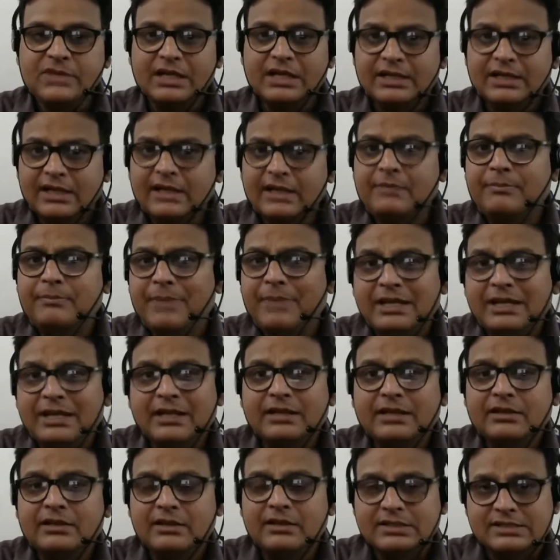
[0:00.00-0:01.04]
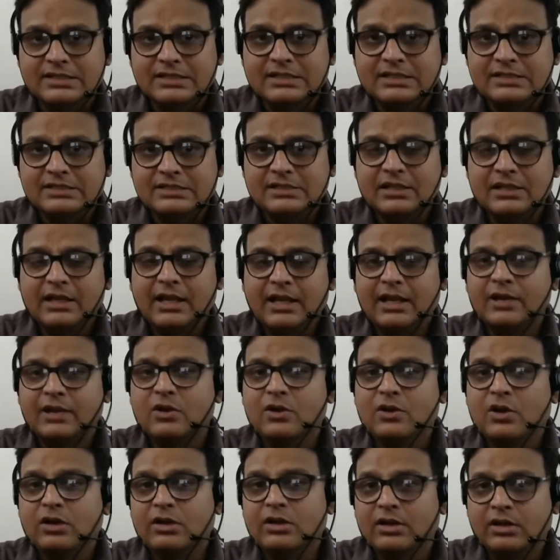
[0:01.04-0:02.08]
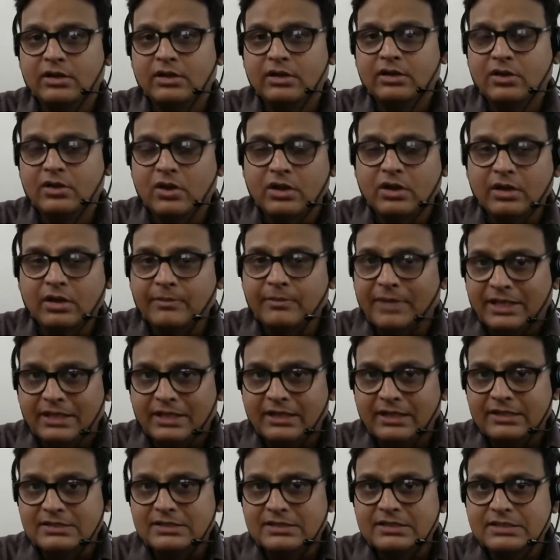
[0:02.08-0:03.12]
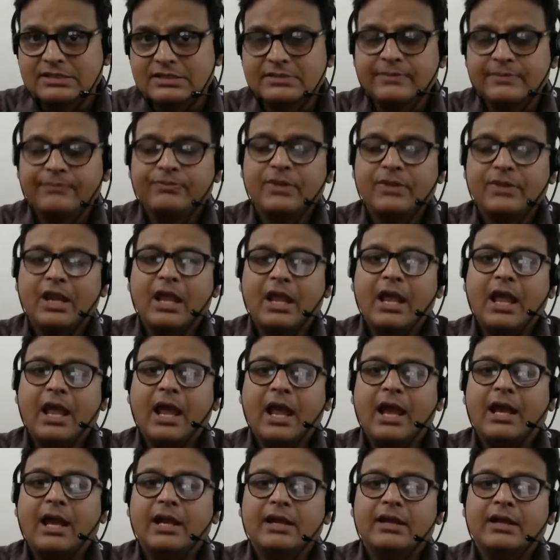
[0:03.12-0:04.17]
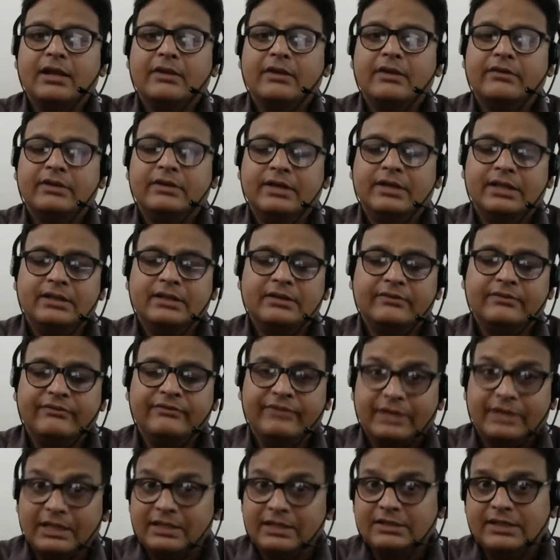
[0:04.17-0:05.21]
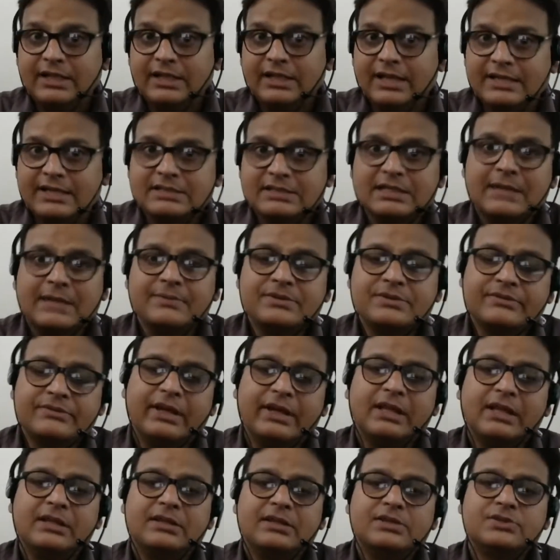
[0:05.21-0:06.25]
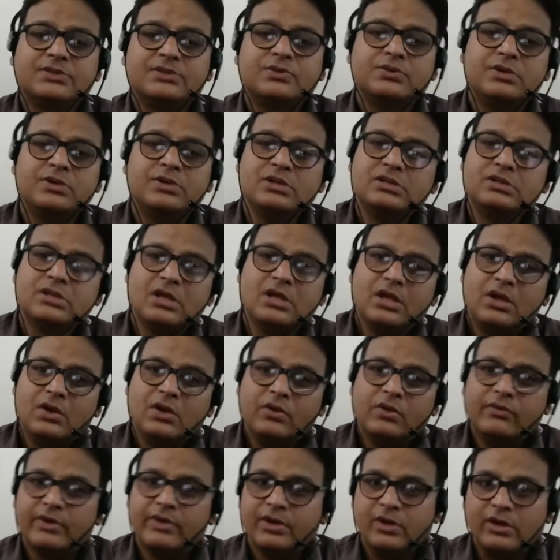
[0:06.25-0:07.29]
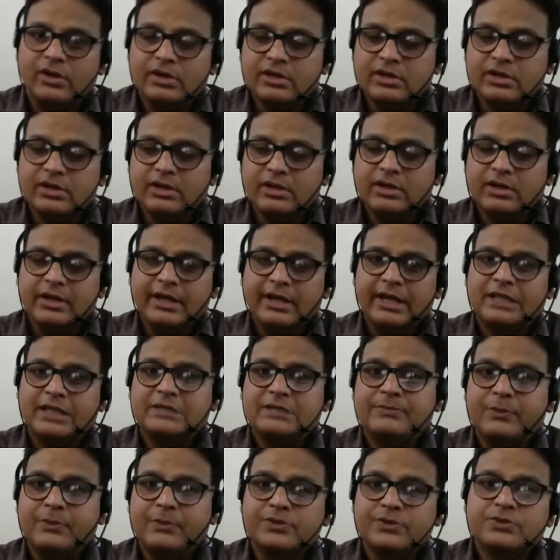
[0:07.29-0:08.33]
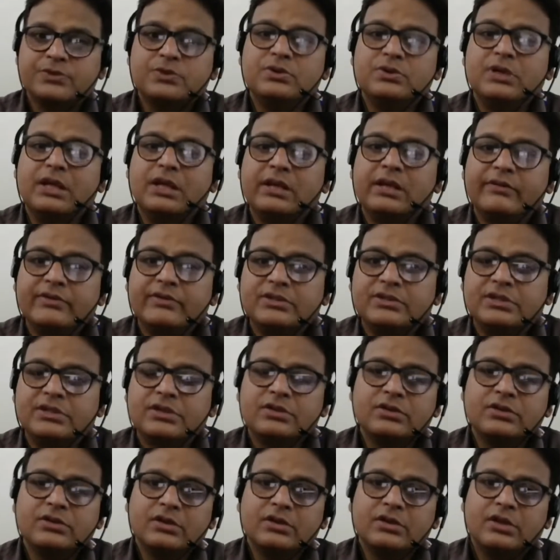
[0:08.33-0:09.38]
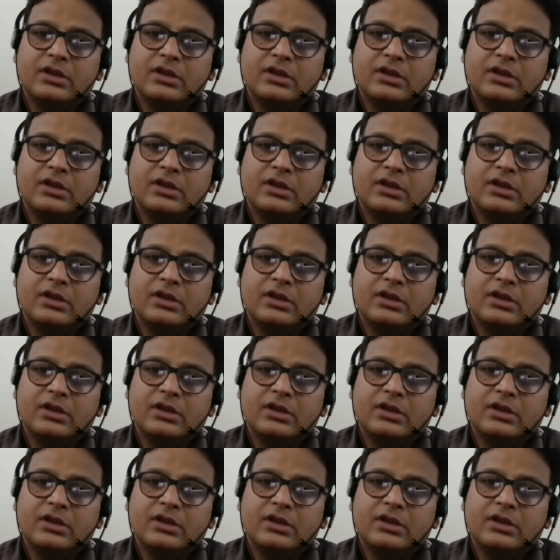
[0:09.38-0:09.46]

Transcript: done better results, had got a better results, and done well in their exams, while the students who were not exposed to television